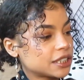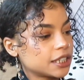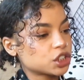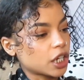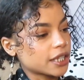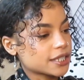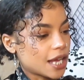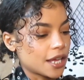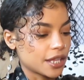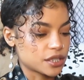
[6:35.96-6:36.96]
didn't try these
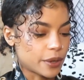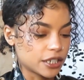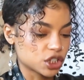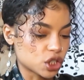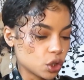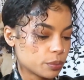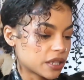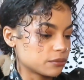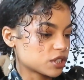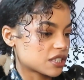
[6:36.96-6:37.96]
on. That's why I just opened
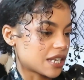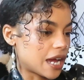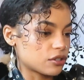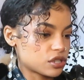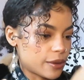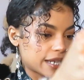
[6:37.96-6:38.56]
them just now so